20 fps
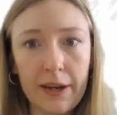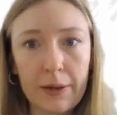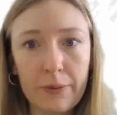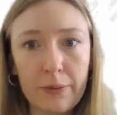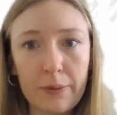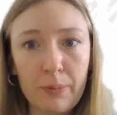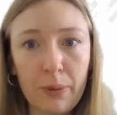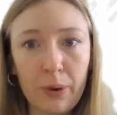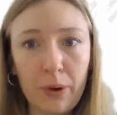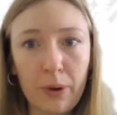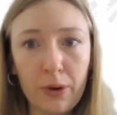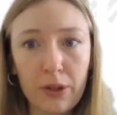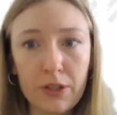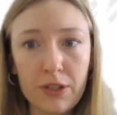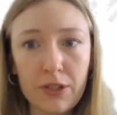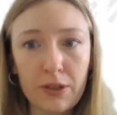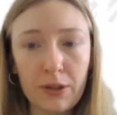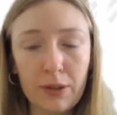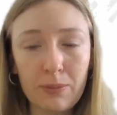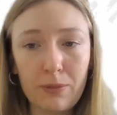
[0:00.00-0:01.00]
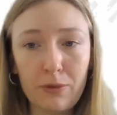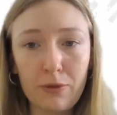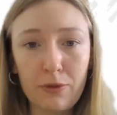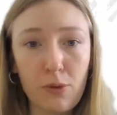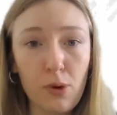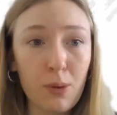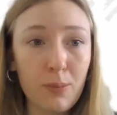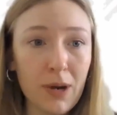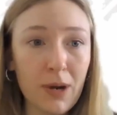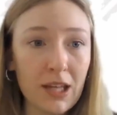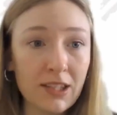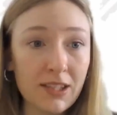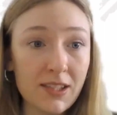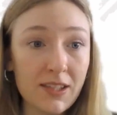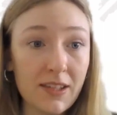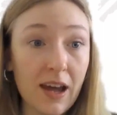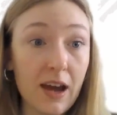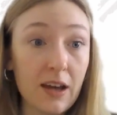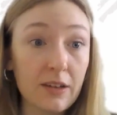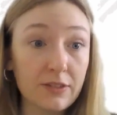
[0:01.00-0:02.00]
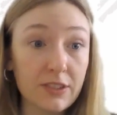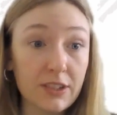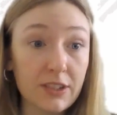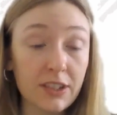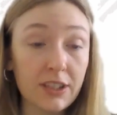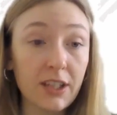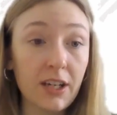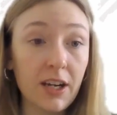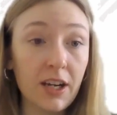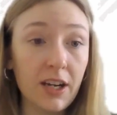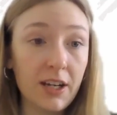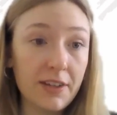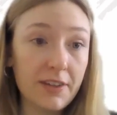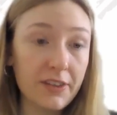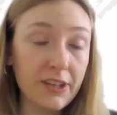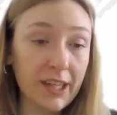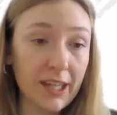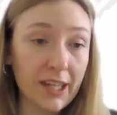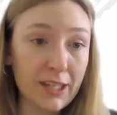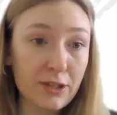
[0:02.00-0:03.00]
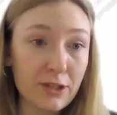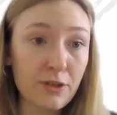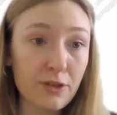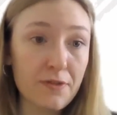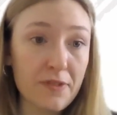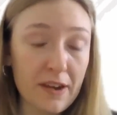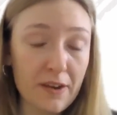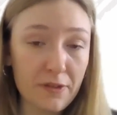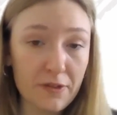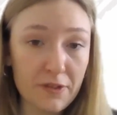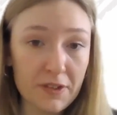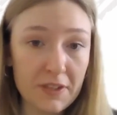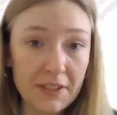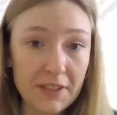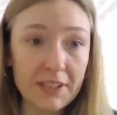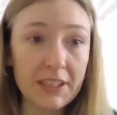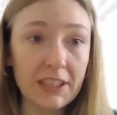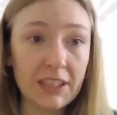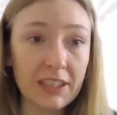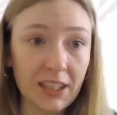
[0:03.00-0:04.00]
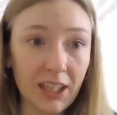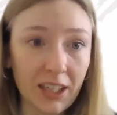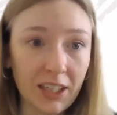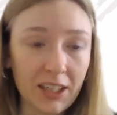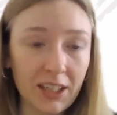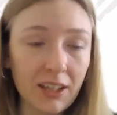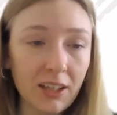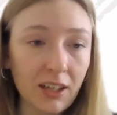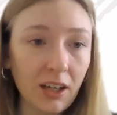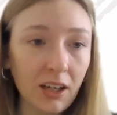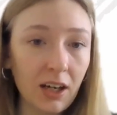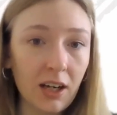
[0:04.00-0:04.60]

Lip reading: report 4 months after the end of their fiscal year.